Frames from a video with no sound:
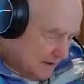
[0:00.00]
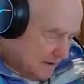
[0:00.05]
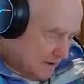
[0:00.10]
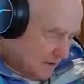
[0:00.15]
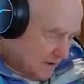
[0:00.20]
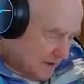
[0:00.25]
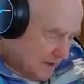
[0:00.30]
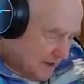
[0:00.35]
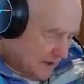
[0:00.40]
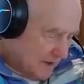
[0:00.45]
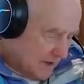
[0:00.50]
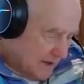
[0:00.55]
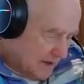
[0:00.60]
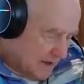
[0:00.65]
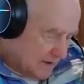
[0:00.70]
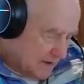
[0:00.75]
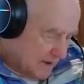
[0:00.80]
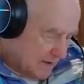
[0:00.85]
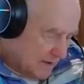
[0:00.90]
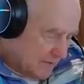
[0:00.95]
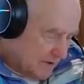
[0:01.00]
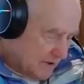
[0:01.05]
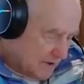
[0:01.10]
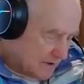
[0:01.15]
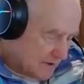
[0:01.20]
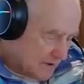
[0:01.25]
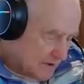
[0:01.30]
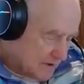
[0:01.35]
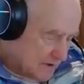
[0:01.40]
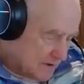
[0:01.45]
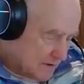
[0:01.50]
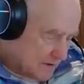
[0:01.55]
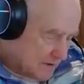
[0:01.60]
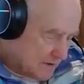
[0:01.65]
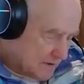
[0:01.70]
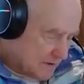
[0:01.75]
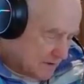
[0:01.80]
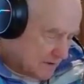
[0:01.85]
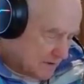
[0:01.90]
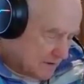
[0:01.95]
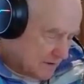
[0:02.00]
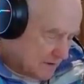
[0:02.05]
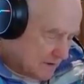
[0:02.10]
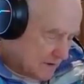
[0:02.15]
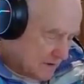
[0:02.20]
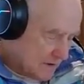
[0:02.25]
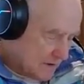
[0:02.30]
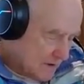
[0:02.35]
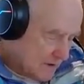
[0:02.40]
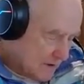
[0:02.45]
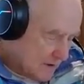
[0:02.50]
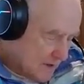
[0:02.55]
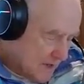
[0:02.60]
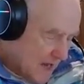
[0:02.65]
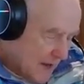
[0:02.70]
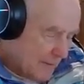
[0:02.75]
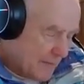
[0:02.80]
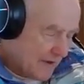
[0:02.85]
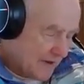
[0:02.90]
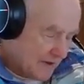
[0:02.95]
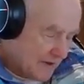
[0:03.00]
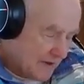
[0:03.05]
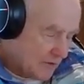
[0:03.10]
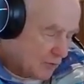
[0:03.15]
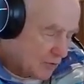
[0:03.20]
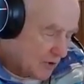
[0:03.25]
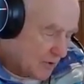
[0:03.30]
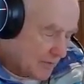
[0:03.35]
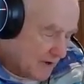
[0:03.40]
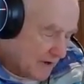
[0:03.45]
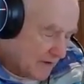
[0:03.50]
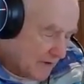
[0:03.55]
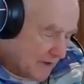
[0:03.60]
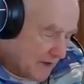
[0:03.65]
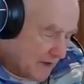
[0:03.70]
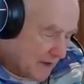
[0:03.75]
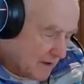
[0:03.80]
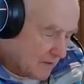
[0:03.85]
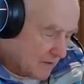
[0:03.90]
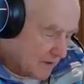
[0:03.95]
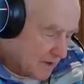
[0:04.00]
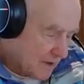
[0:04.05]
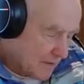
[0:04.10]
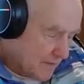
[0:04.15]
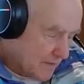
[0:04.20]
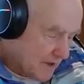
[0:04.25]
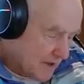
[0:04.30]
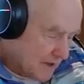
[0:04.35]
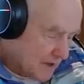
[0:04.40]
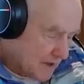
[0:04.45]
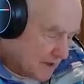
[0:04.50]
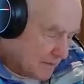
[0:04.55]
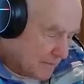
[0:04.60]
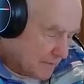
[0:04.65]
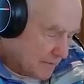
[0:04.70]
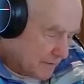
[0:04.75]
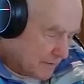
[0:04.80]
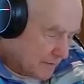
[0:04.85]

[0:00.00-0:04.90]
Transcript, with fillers: old. Okay. 18 months. I'm making a note about that. Okay. Make up.